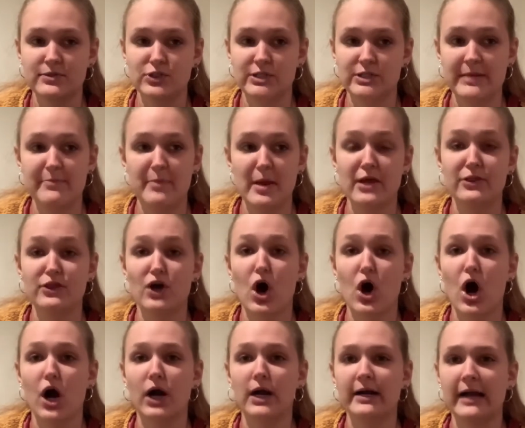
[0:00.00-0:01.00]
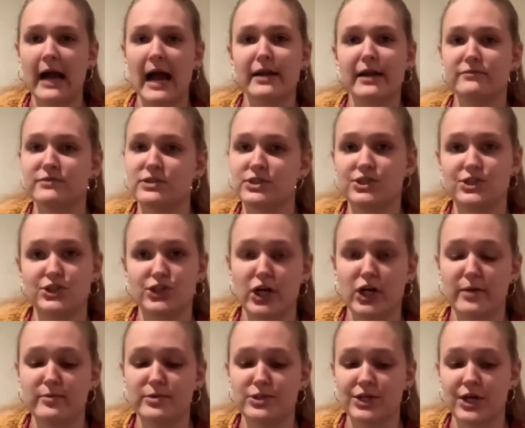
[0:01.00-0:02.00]
dipping the heart kind of
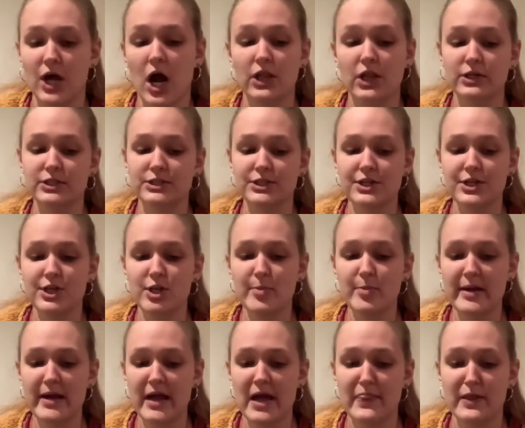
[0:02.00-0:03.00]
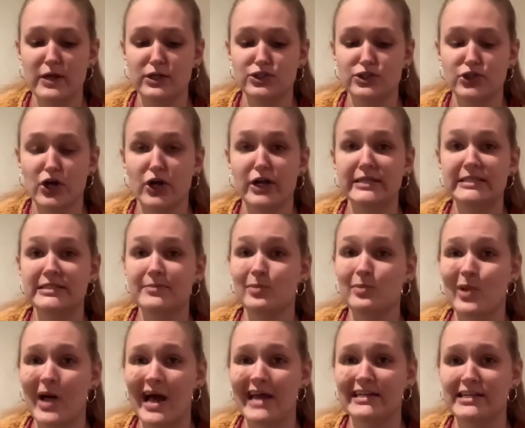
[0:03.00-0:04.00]
disturbed the colors a little bit, and they're starting to
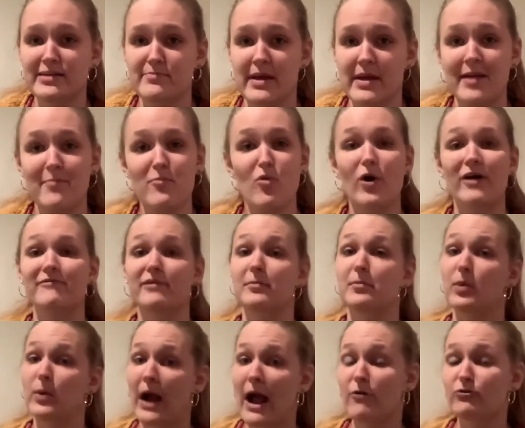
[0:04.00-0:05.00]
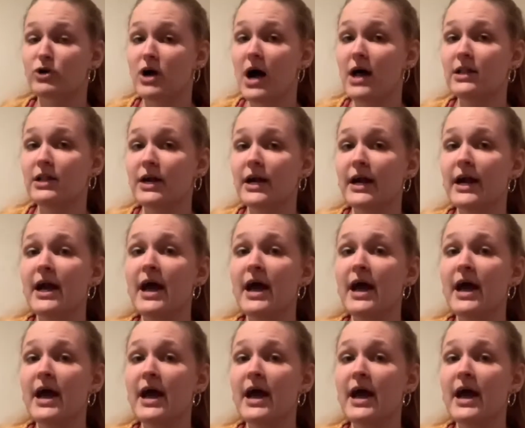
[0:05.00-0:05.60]
blend and make more of a brown color. And